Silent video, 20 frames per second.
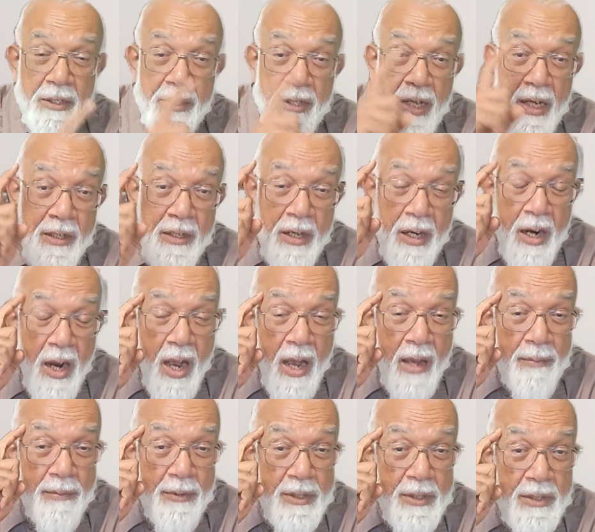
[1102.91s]
That
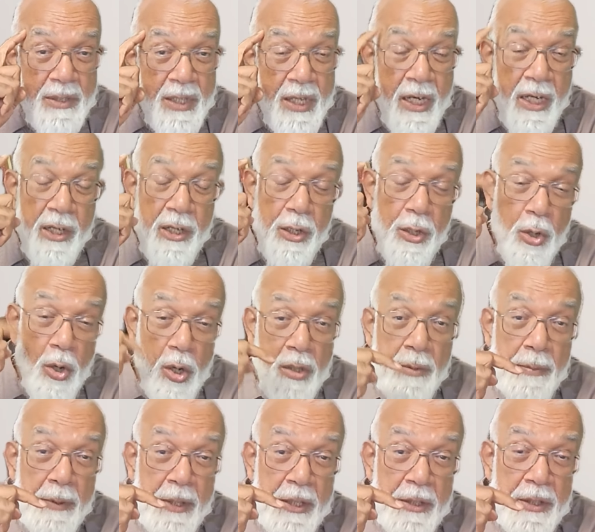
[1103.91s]
calmness
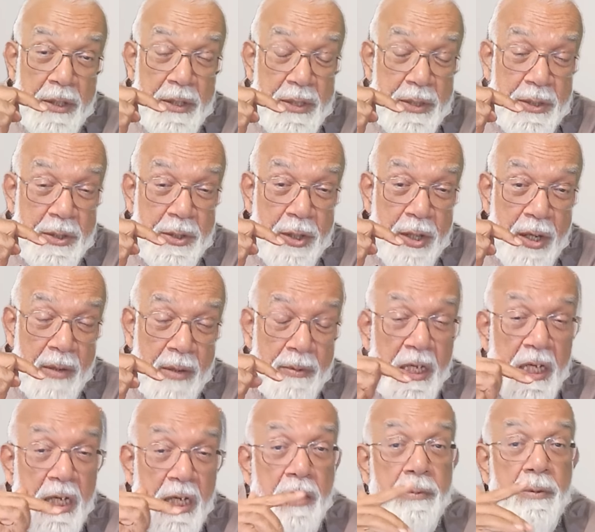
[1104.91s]
cannot be
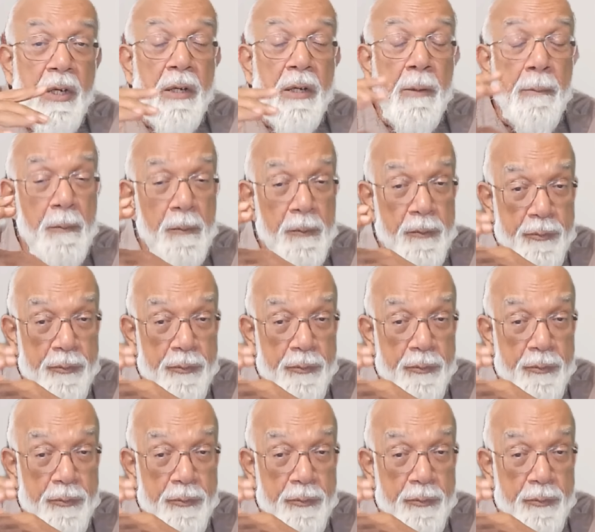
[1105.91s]
disturbed even